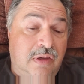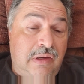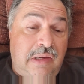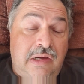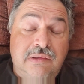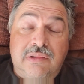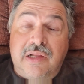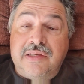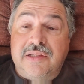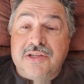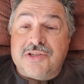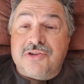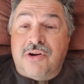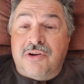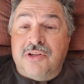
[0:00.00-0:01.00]
I'll gladly
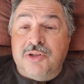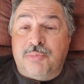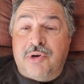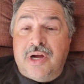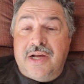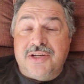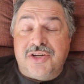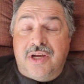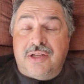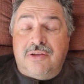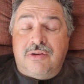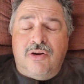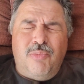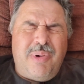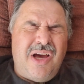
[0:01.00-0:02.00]
start on the project.
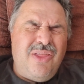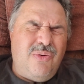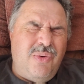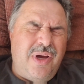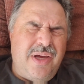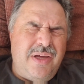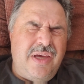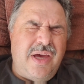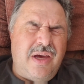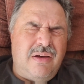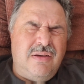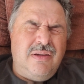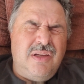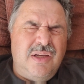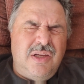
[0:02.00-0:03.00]
Oh, by the way, yeah,
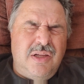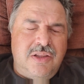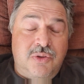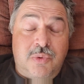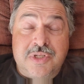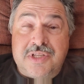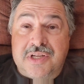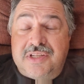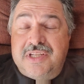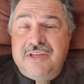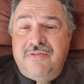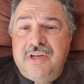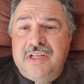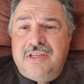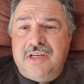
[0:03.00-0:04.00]
the ones that
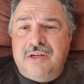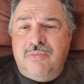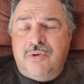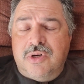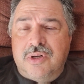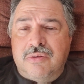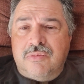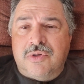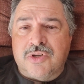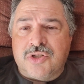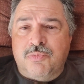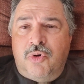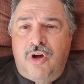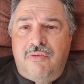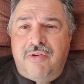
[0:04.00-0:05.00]
DV did were
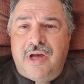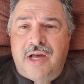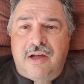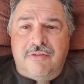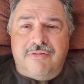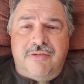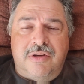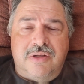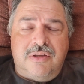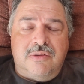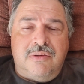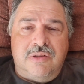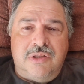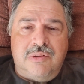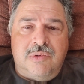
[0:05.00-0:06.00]
small valve,
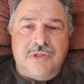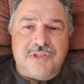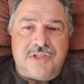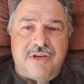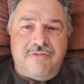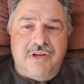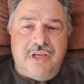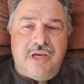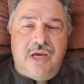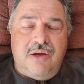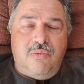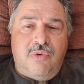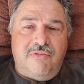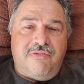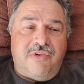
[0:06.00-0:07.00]

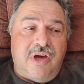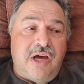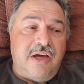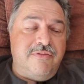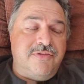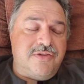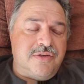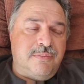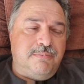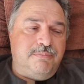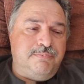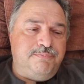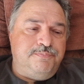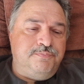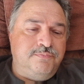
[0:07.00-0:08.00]
178 1.5s.
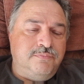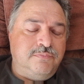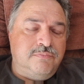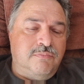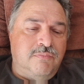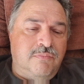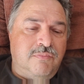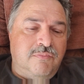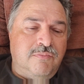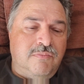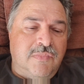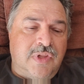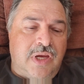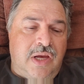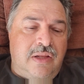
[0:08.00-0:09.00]

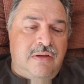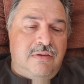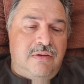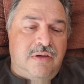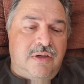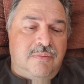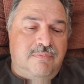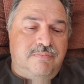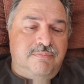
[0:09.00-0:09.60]
And